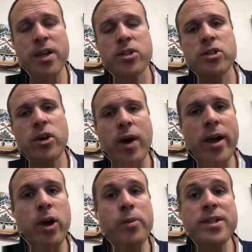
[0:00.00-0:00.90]
So I
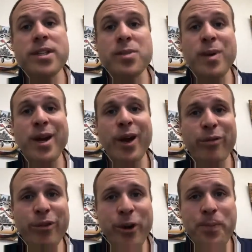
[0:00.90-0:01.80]
hope this has been
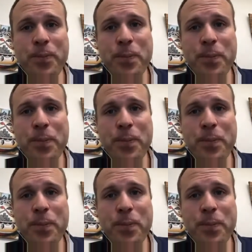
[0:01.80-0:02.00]
helpful.